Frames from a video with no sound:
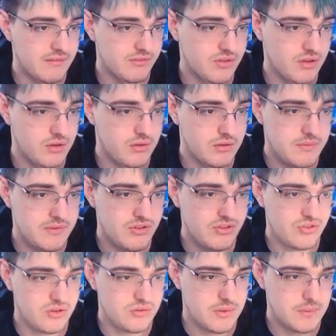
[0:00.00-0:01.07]
So, let me just
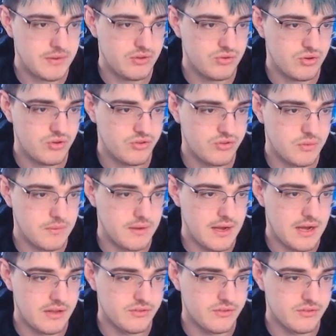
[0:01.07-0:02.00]
go to Replica Store to see what we got.